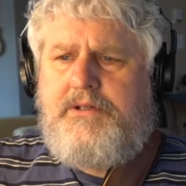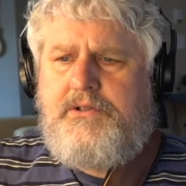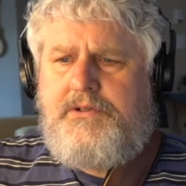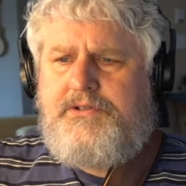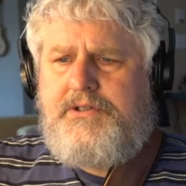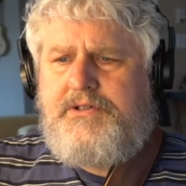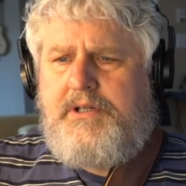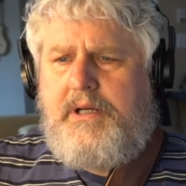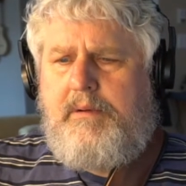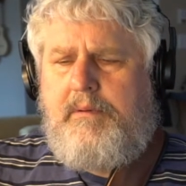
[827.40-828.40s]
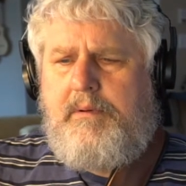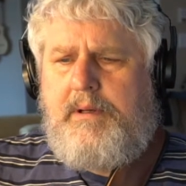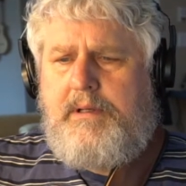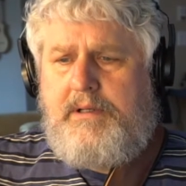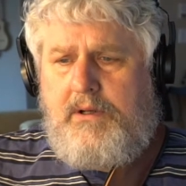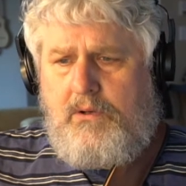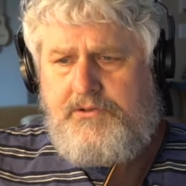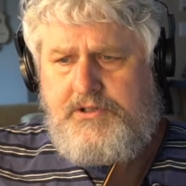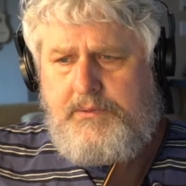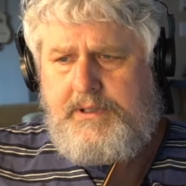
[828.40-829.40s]
So this is it
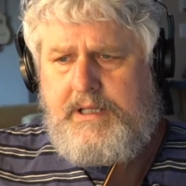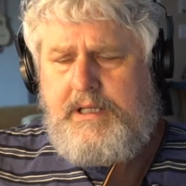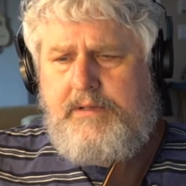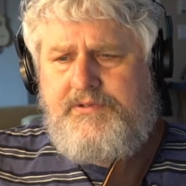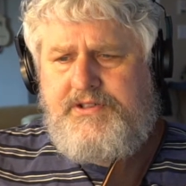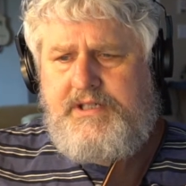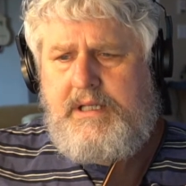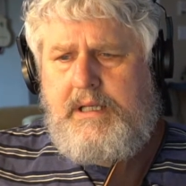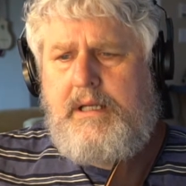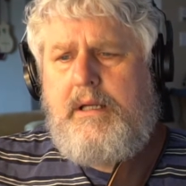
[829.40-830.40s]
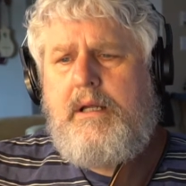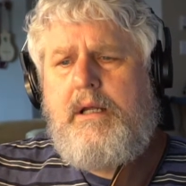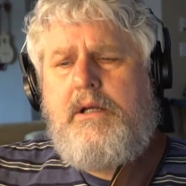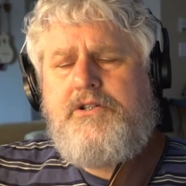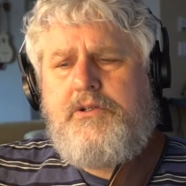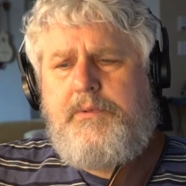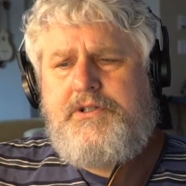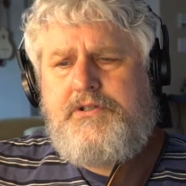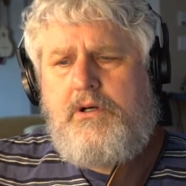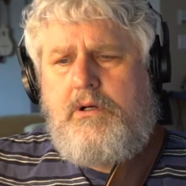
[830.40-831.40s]
also in the key of C. So
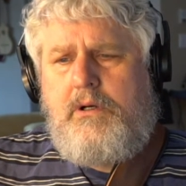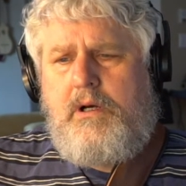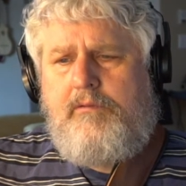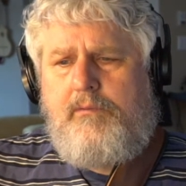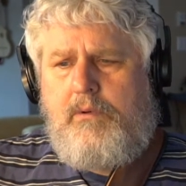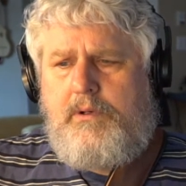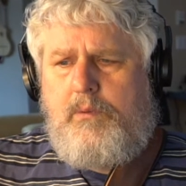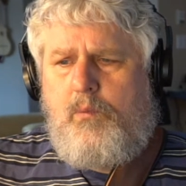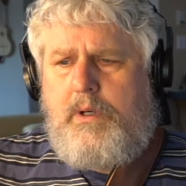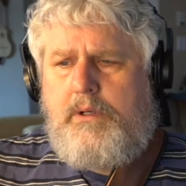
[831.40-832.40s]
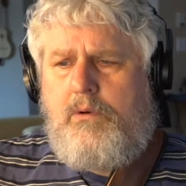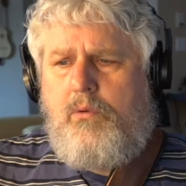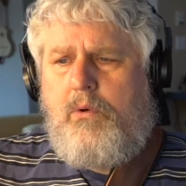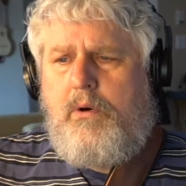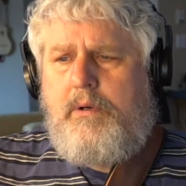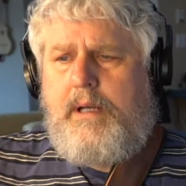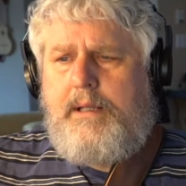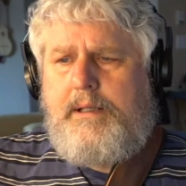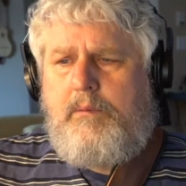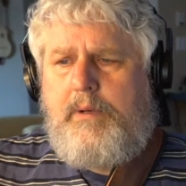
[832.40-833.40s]
we start off, we're on the 1 chord,
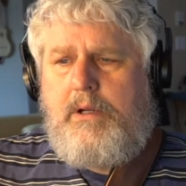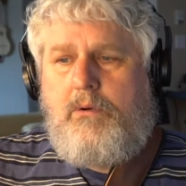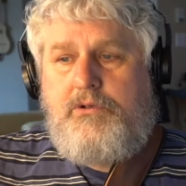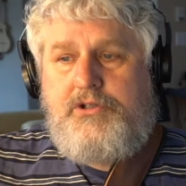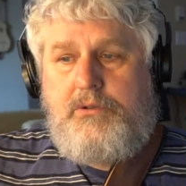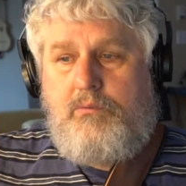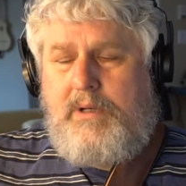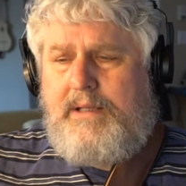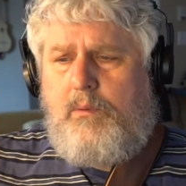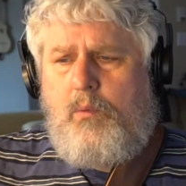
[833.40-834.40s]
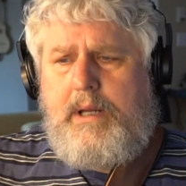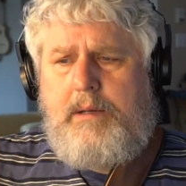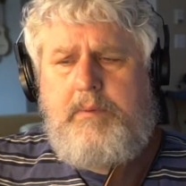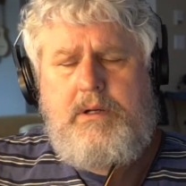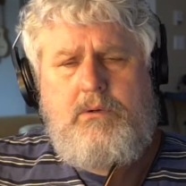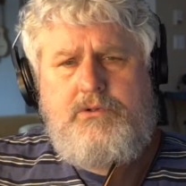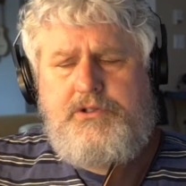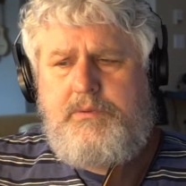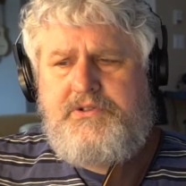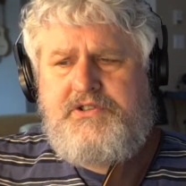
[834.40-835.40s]
and then we go
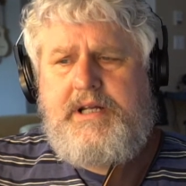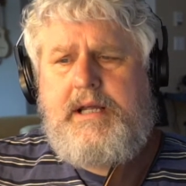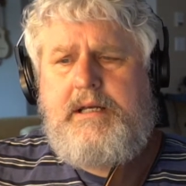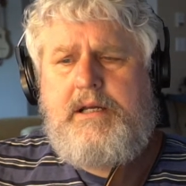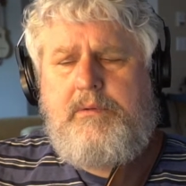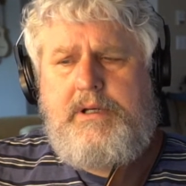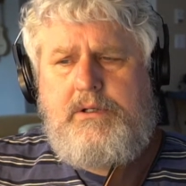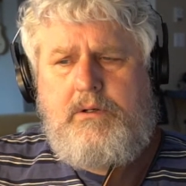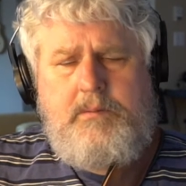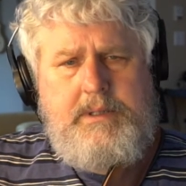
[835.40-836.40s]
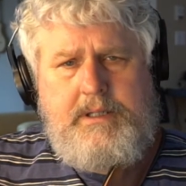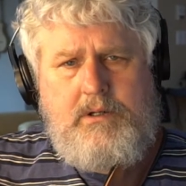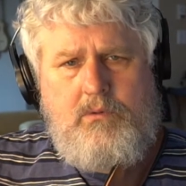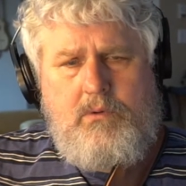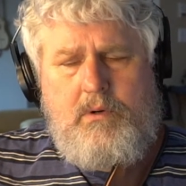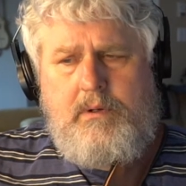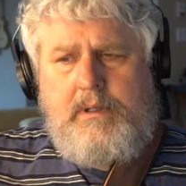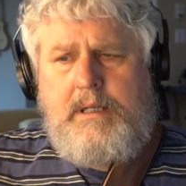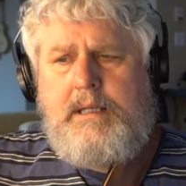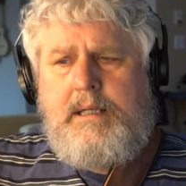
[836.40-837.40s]
to a secondary dominant chord.
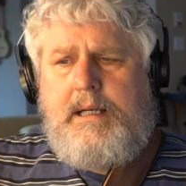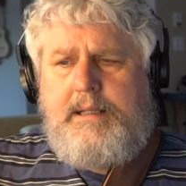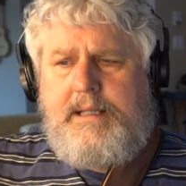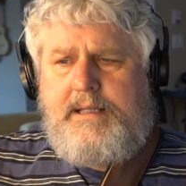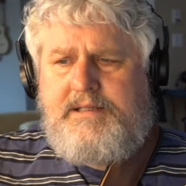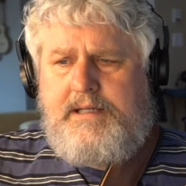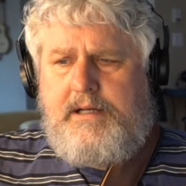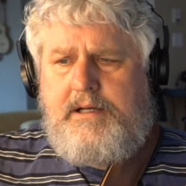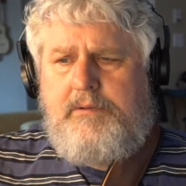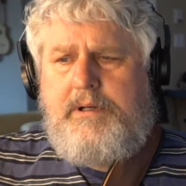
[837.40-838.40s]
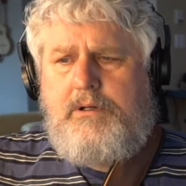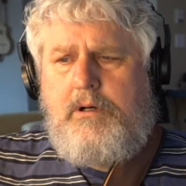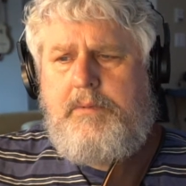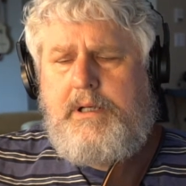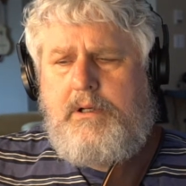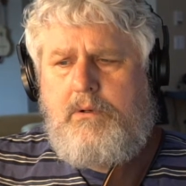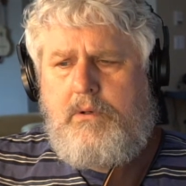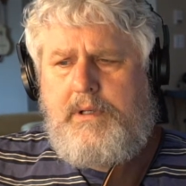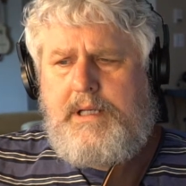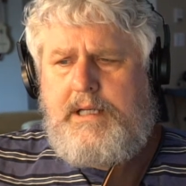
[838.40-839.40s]
And that secondary dominant
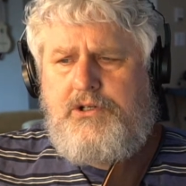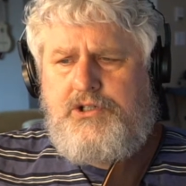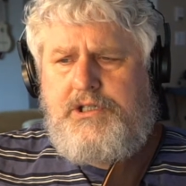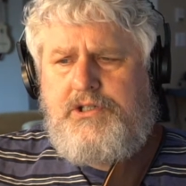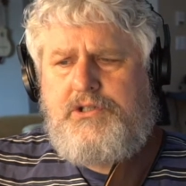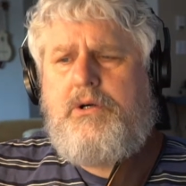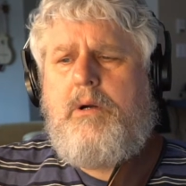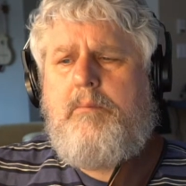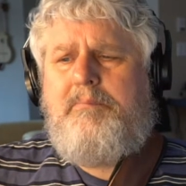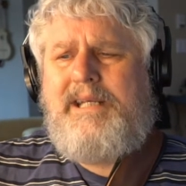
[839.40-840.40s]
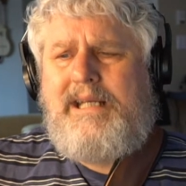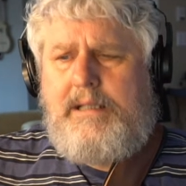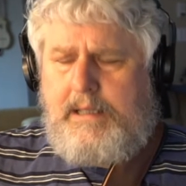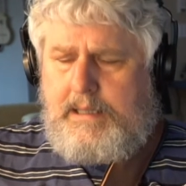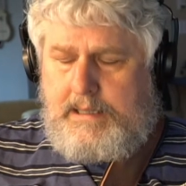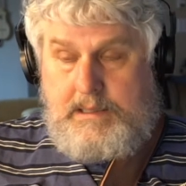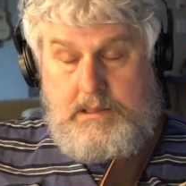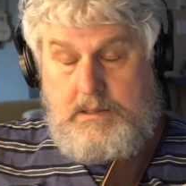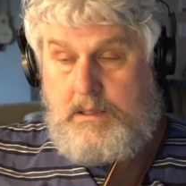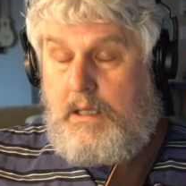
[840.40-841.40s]
chord, E, G sharp, B,
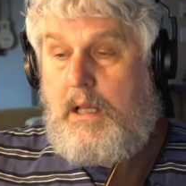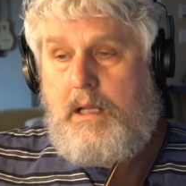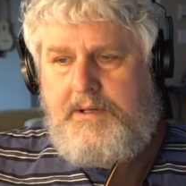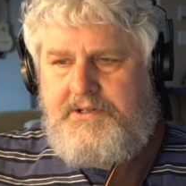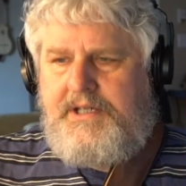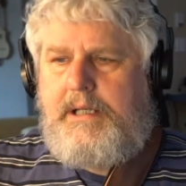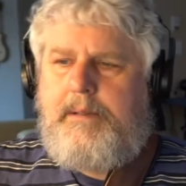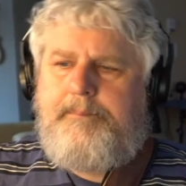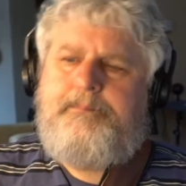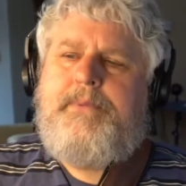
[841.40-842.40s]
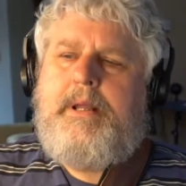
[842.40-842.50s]
and D,